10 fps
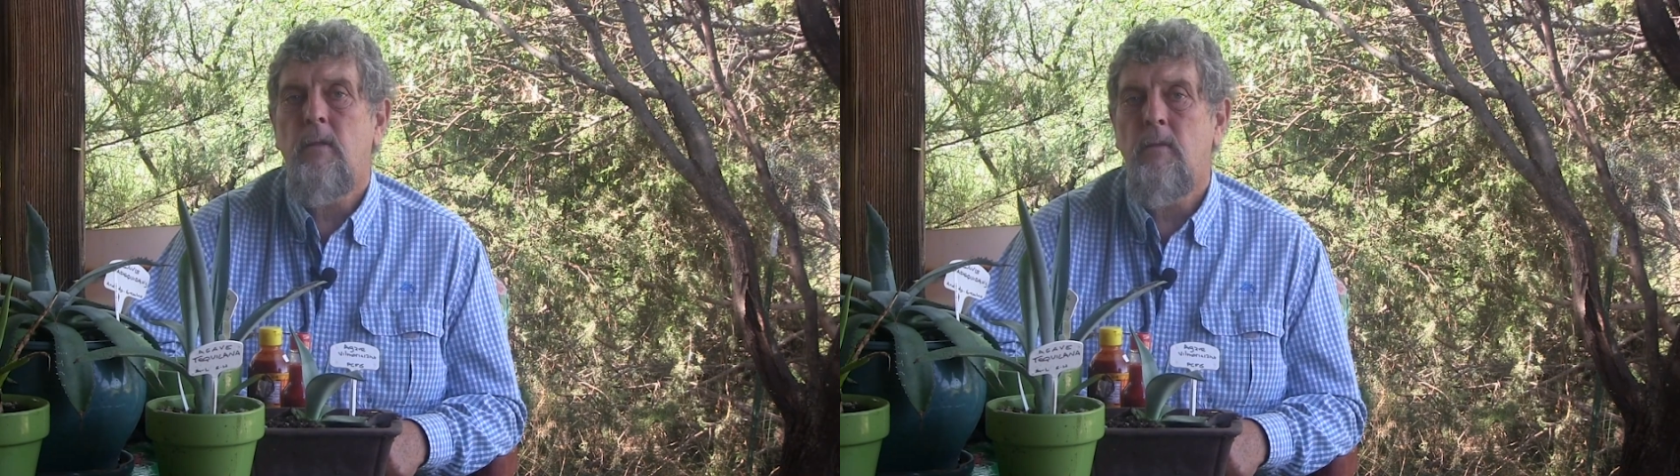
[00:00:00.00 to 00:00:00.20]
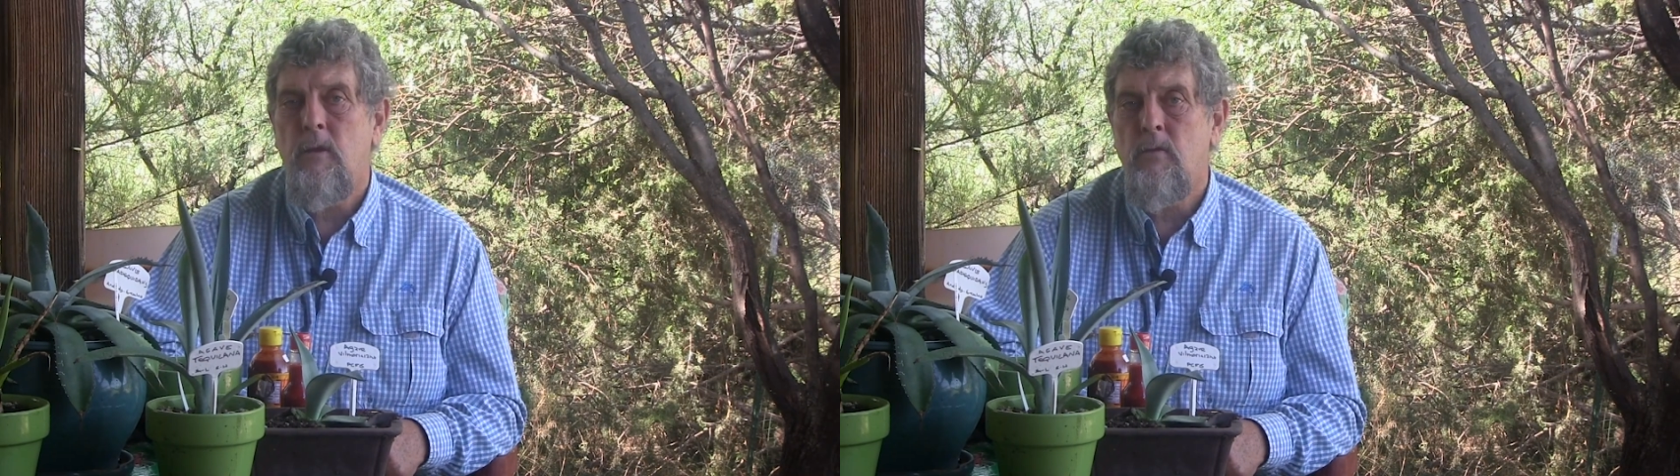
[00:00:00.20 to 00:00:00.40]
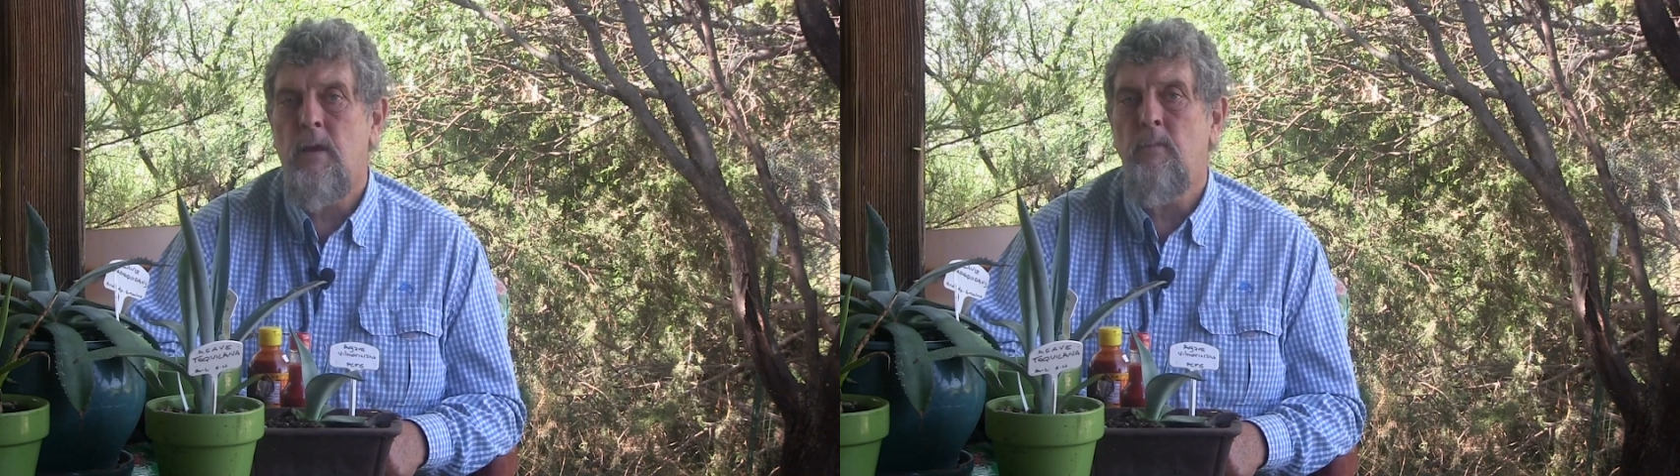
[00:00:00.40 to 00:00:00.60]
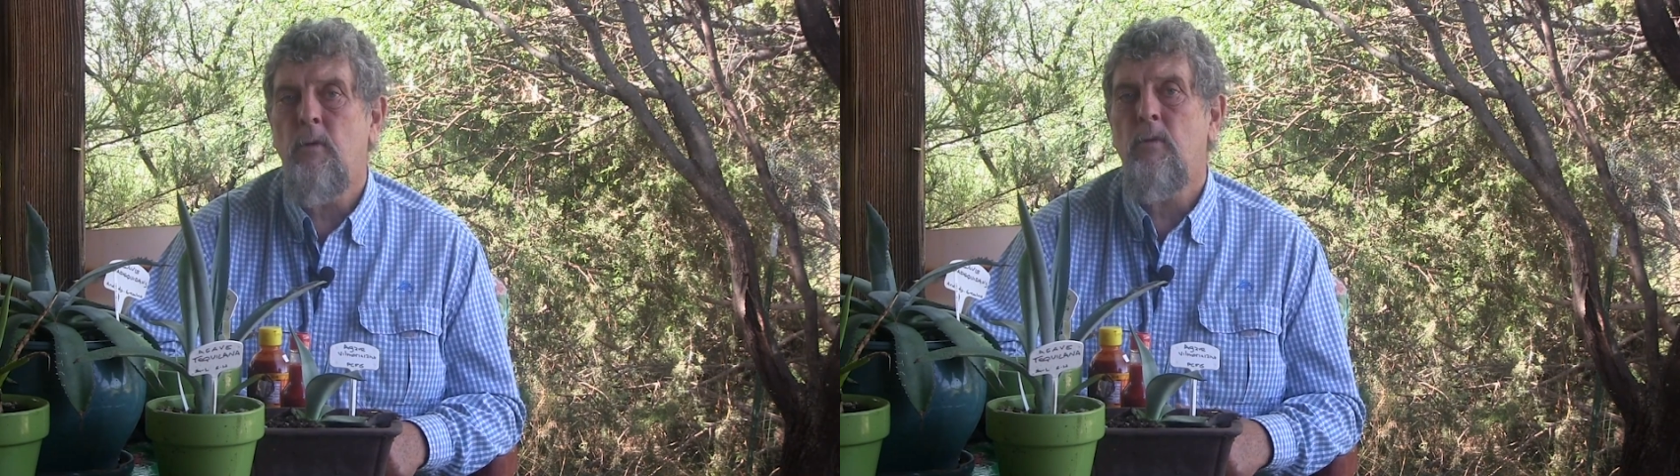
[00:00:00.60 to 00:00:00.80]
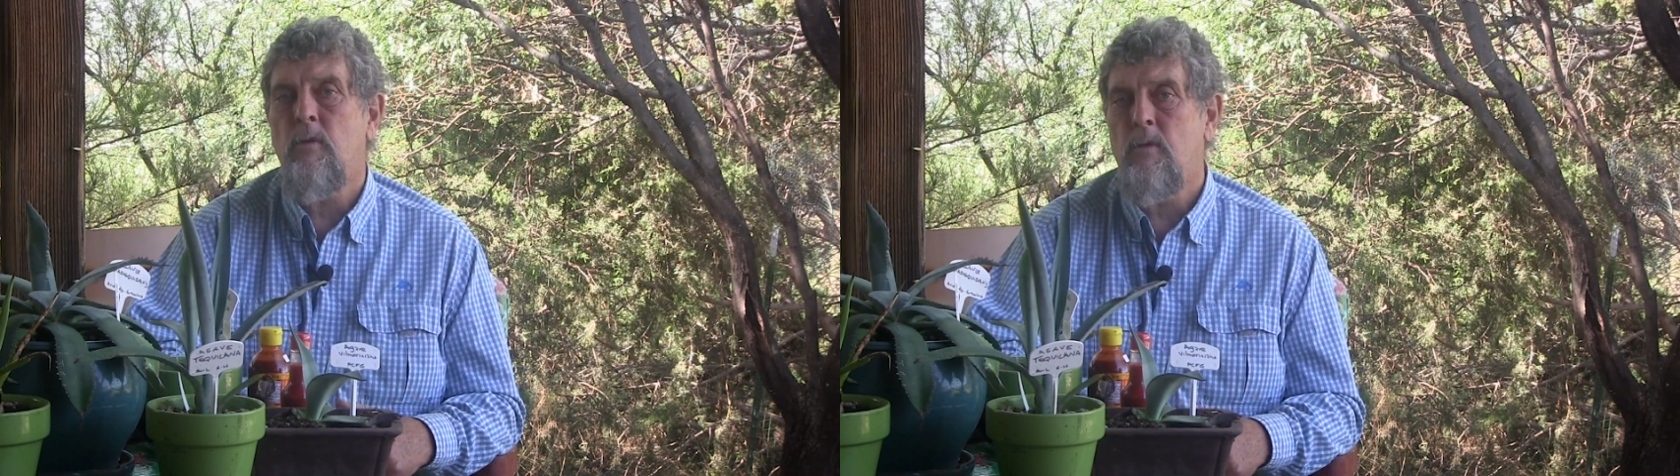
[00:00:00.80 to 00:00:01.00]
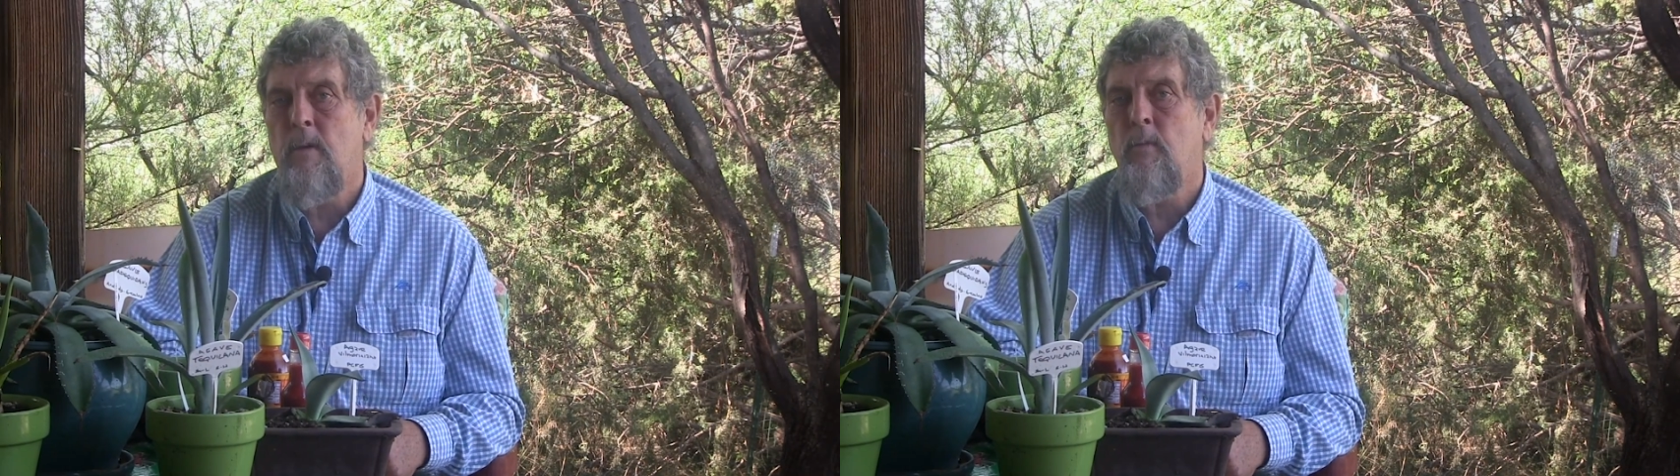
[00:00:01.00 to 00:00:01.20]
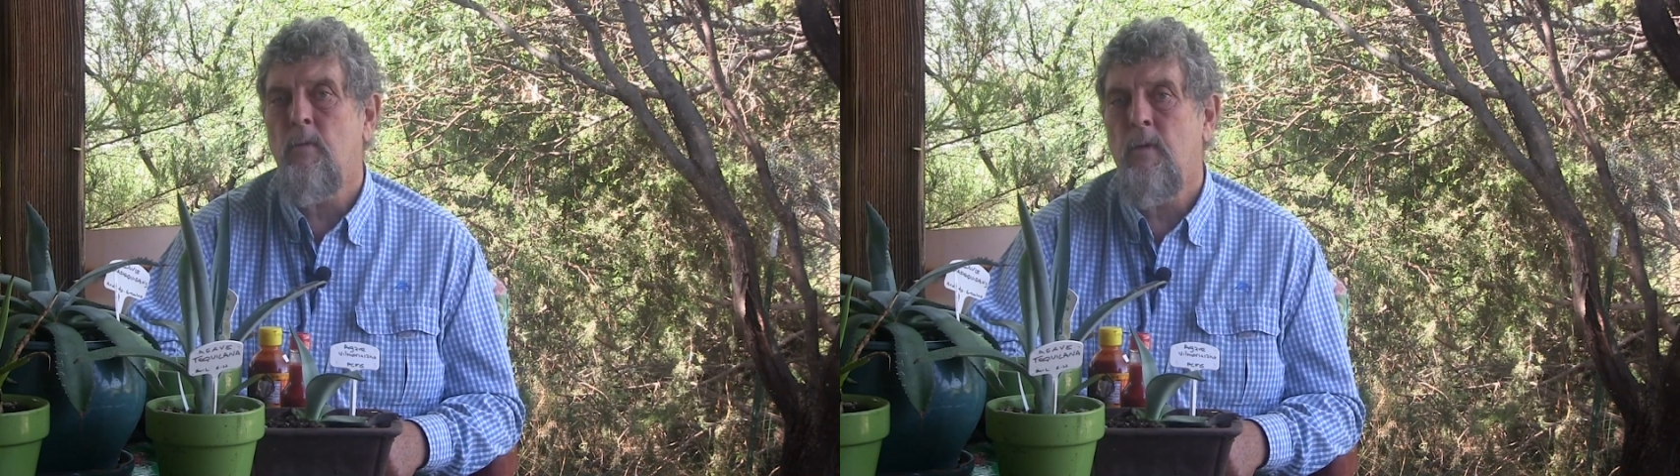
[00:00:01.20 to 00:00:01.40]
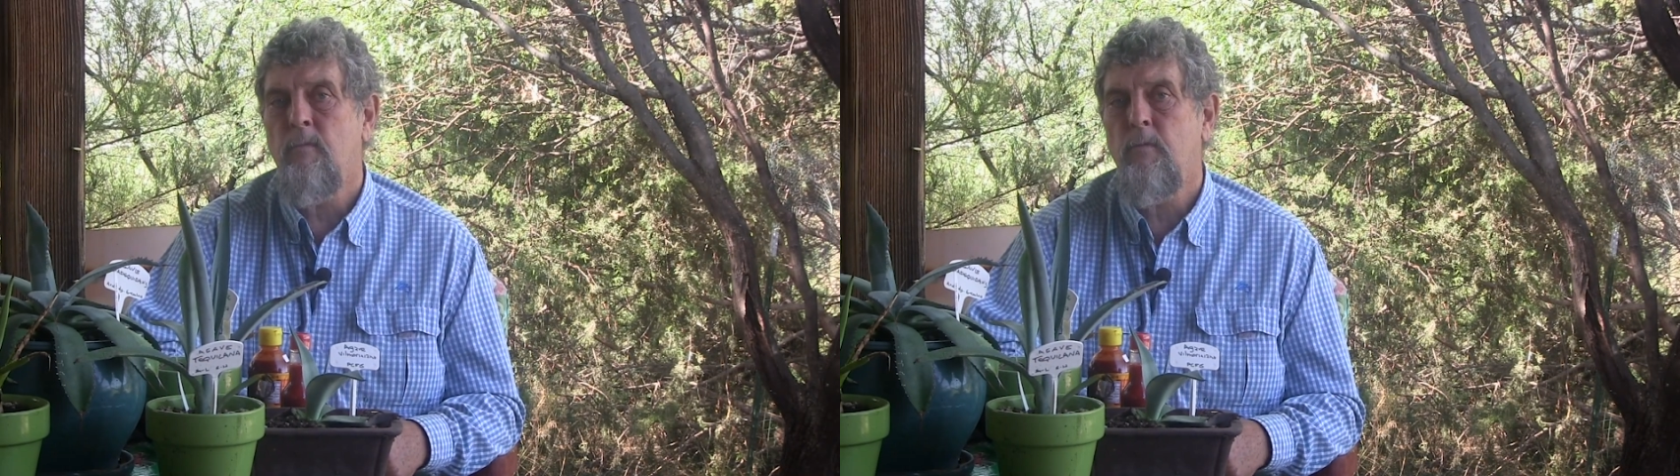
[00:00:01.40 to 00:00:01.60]
this summer, the
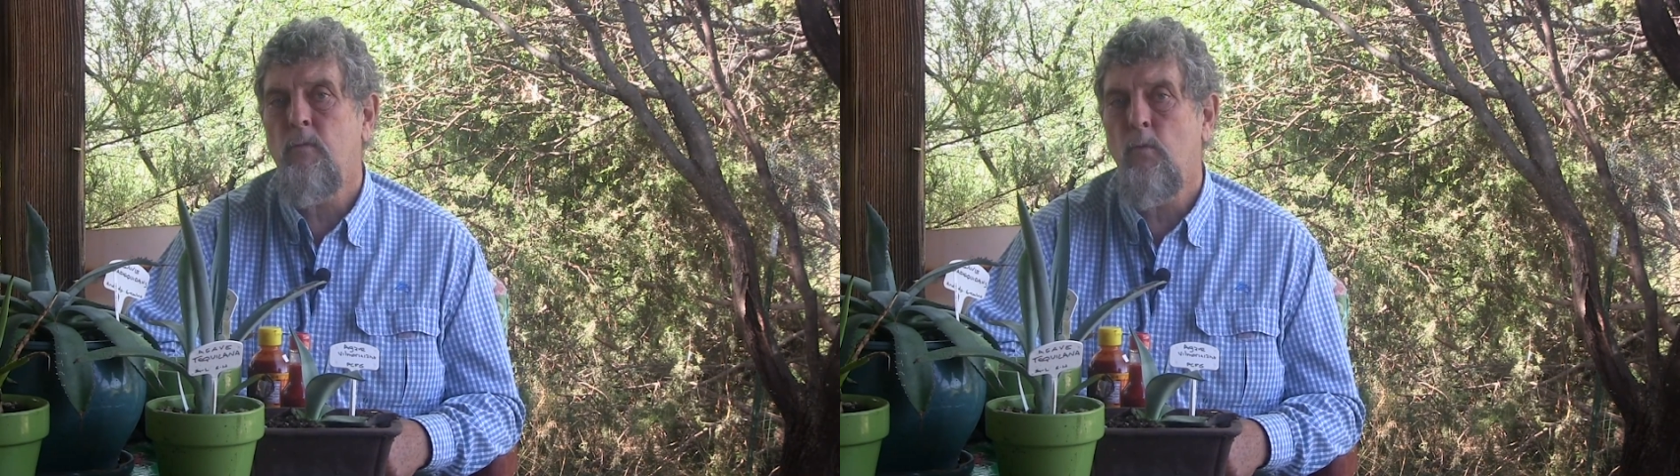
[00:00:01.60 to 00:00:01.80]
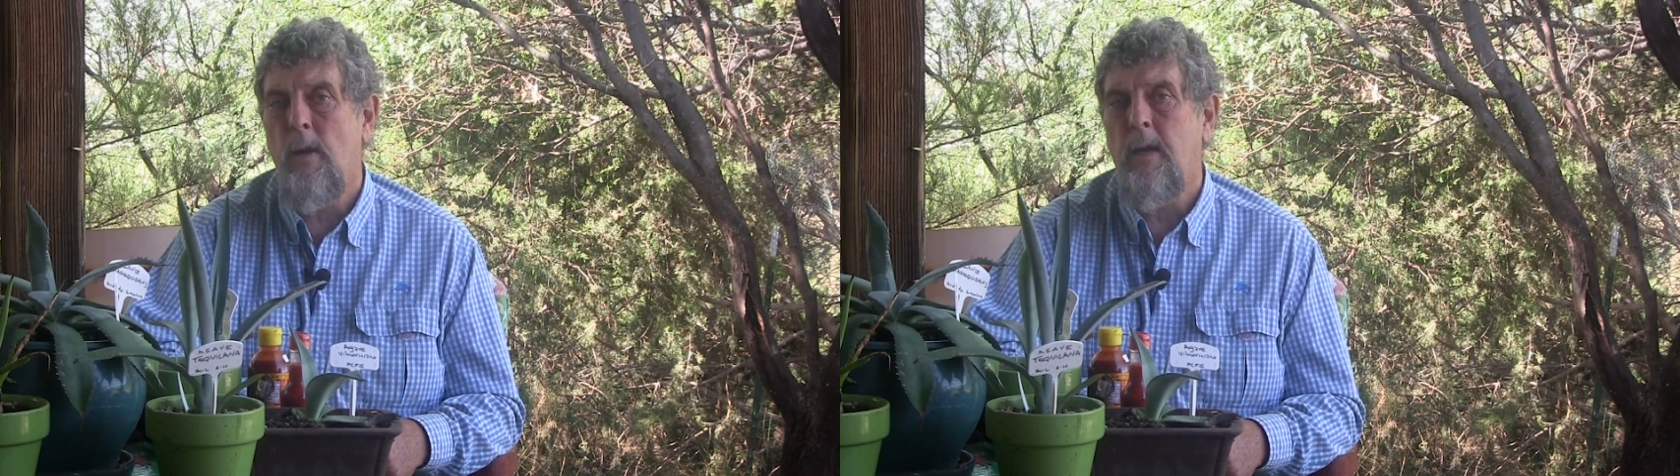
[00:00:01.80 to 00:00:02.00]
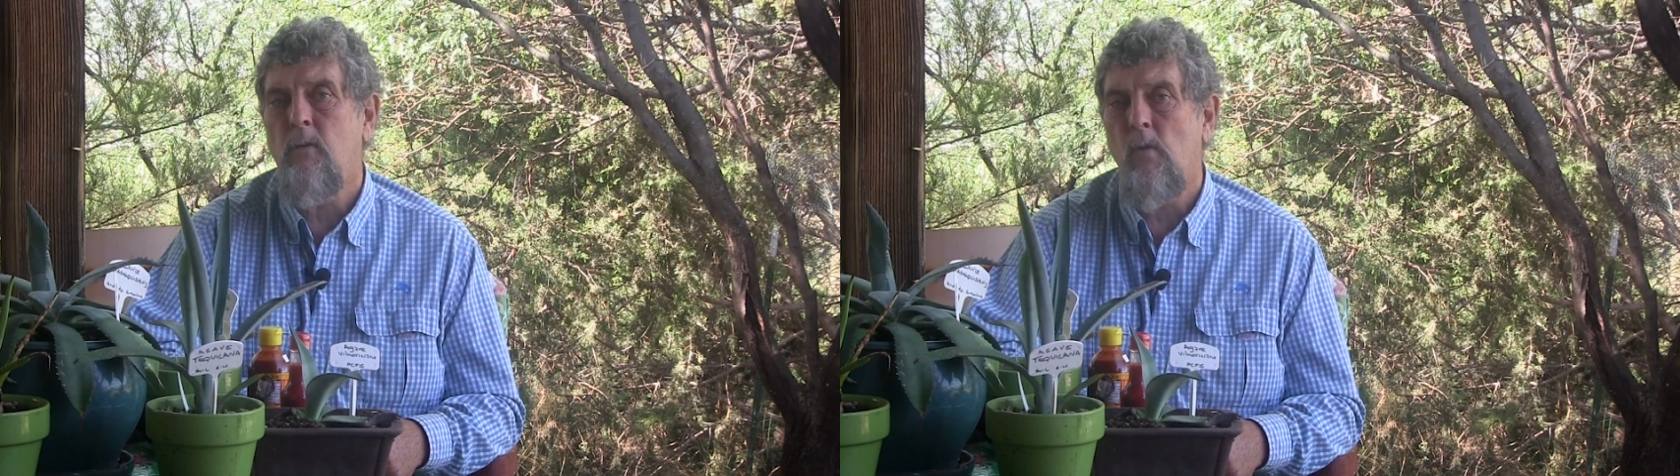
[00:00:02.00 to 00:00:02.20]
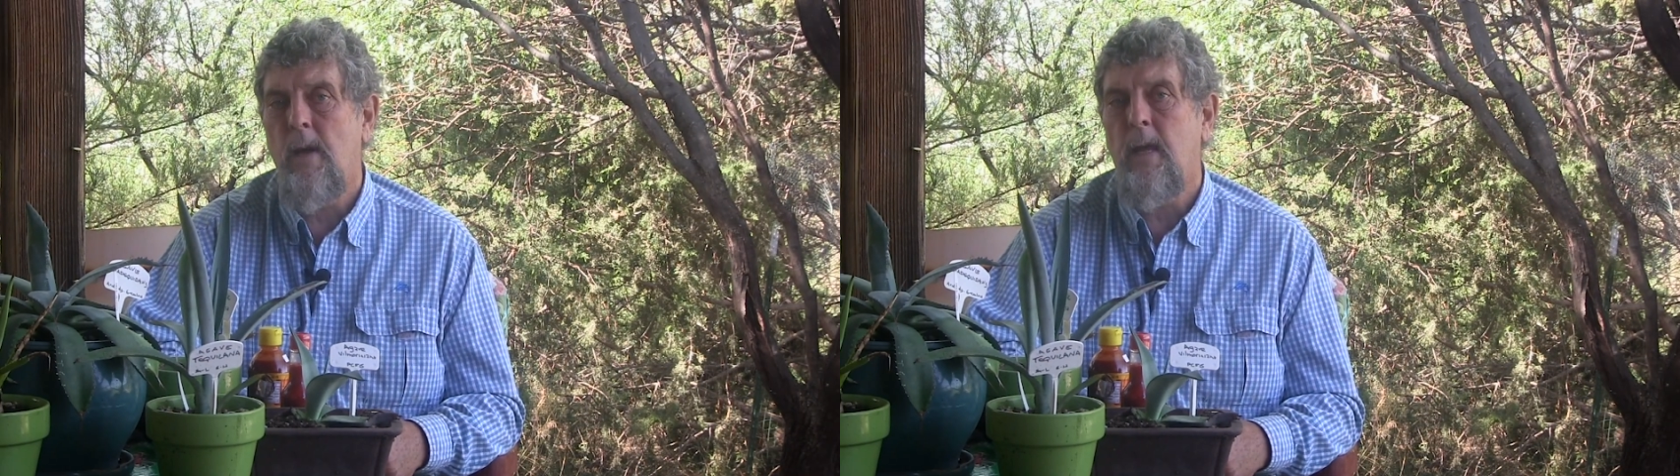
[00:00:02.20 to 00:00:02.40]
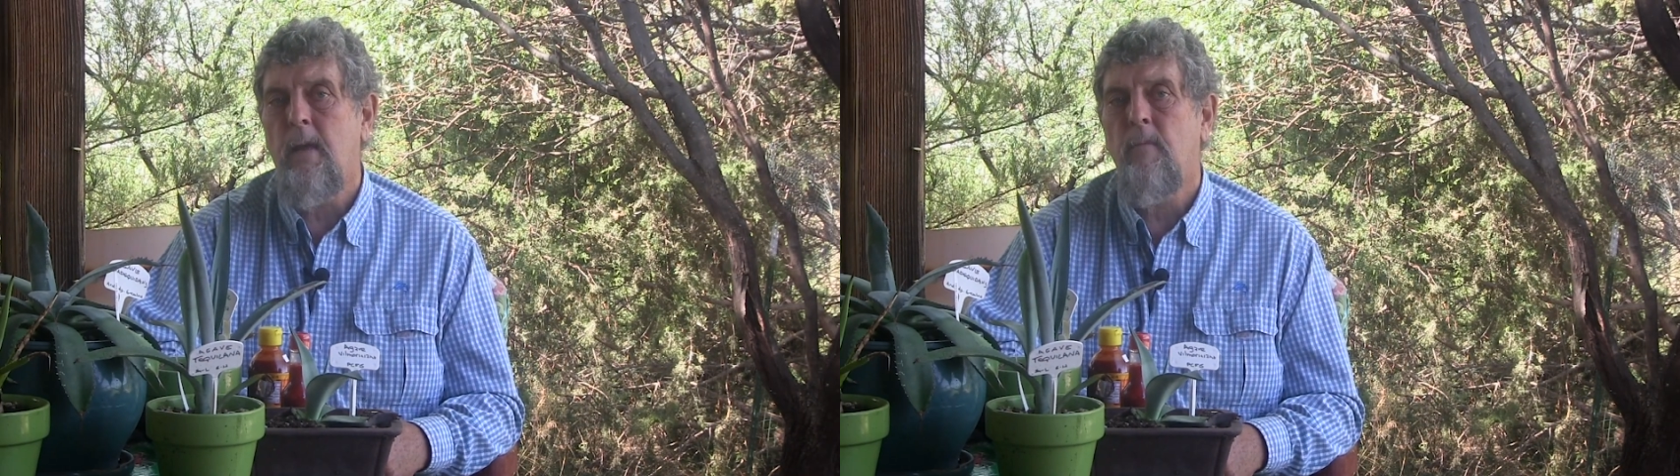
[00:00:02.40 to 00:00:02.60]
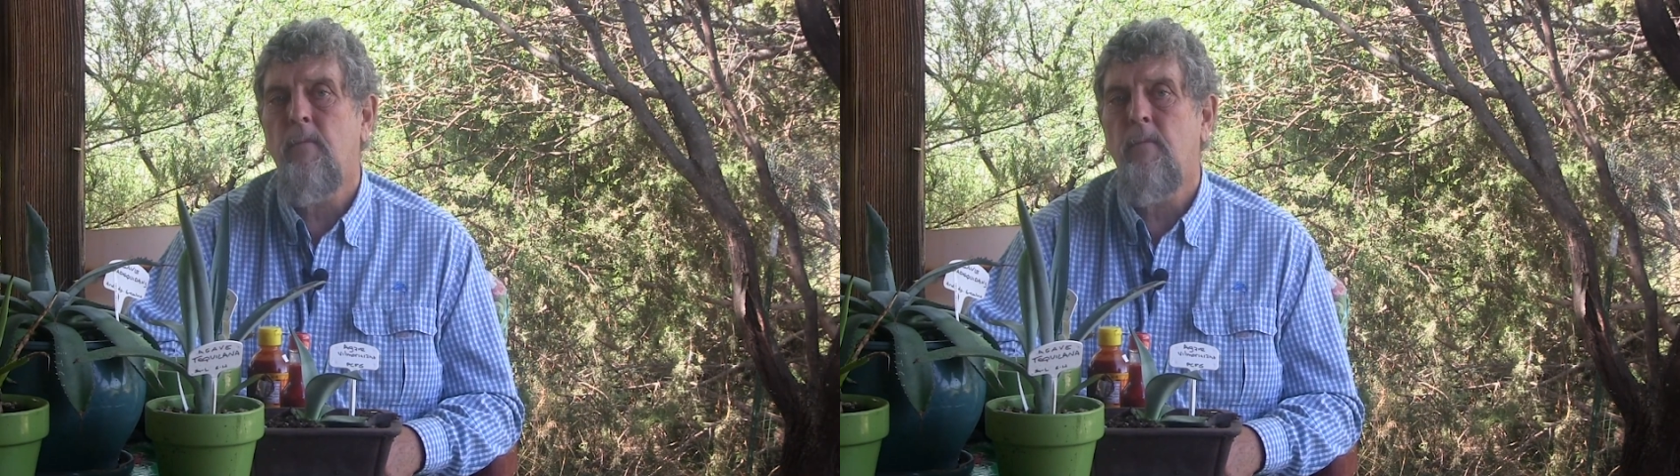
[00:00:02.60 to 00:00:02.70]
summer of 2020,